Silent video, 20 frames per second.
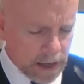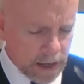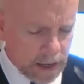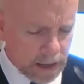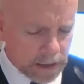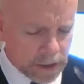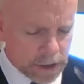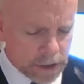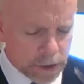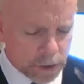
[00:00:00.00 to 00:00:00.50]

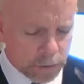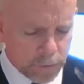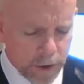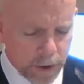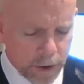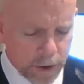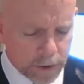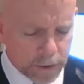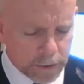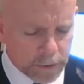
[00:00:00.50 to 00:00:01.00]
Additional
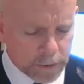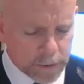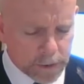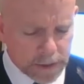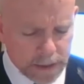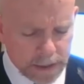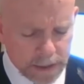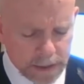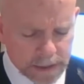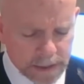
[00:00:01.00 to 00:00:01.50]
variables
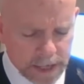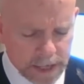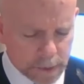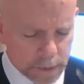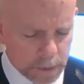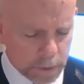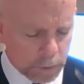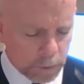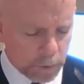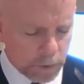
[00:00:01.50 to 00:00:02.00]
in the
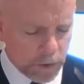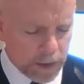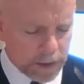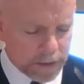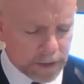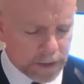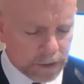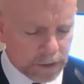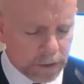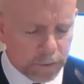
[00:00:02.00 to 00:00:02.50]
assessment were
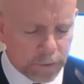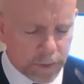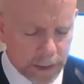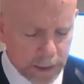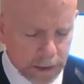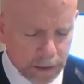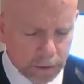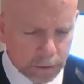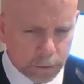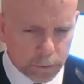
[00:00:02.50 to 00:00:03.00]
delta
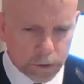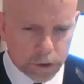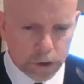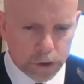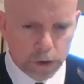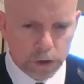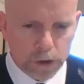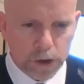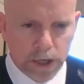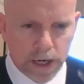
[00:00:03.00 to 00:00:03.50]
V, which is
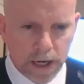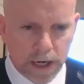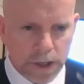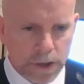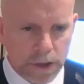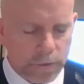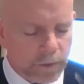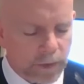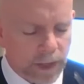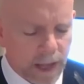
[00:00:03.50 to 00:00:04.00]
your
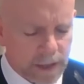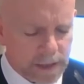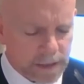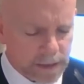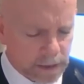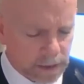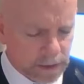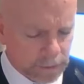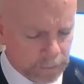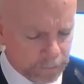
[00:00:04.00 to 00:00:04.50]
change in
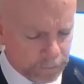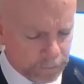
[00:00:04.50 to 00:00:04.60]
velocity,